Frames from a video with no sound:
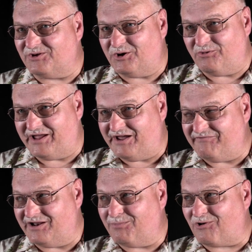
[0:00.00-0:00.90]
You don't have
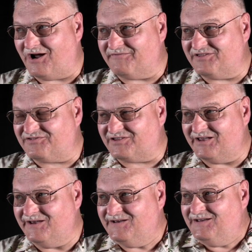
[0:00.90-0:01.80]
any
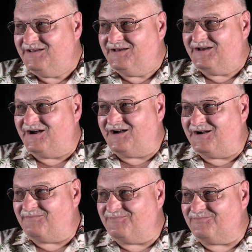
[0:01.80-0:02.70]
privacy. Mm-hmm.
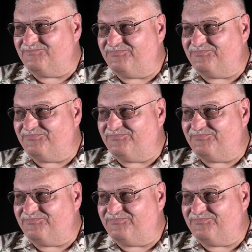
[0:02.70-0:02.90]
um,